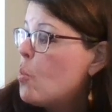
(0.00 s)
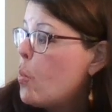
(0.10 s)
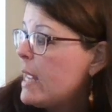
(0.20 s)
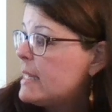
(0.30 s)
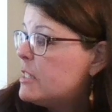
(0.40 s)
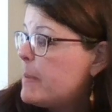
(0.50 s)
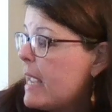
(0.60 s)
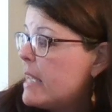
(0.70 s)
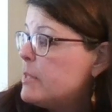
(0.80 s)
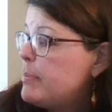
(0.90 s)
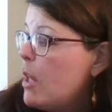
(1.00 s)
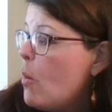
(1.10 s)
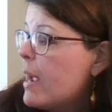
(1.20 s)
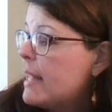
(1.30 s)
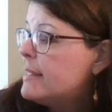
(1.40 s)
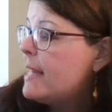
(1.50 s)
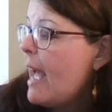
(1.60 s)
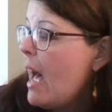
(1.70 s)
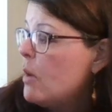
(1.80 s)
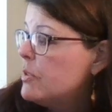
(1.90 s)
the winds began to blow against
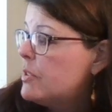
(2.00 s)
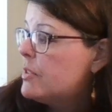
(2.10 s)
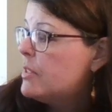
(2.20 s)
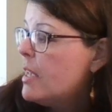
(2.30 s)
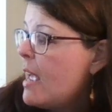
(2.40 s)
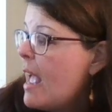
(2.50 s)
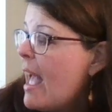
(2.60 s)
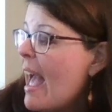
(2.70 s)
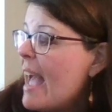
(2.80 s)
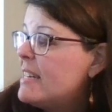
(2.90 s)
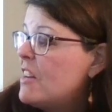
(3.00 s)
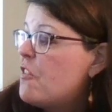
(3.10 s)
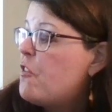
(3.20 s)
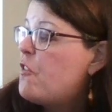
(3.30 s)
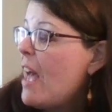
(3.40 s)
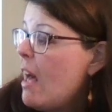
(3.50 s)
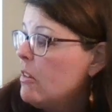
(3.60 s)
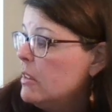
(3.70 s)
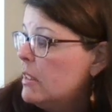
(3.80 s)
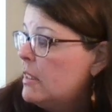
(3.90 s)
the house, and it
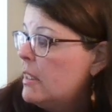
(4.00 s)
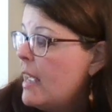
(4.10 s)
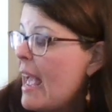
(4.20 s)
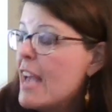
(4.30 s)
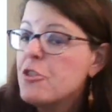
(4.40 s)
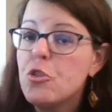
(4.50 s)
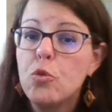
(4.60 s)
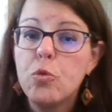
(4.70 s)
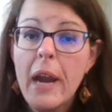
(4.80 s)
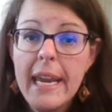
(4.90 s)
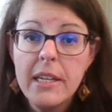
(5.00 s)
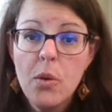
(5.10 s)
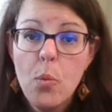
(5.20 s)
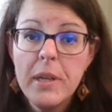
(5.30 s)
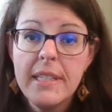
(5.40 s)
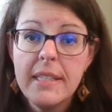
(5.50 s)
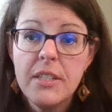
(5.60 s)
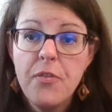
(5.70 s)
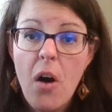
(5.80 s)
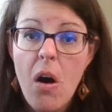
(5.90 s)
fell, and great was
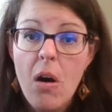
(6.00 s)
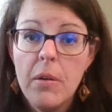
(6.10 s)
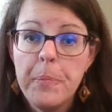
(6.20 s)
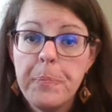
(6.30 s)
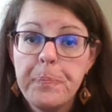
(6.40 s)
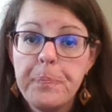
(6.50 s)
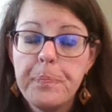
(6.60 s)
its fall."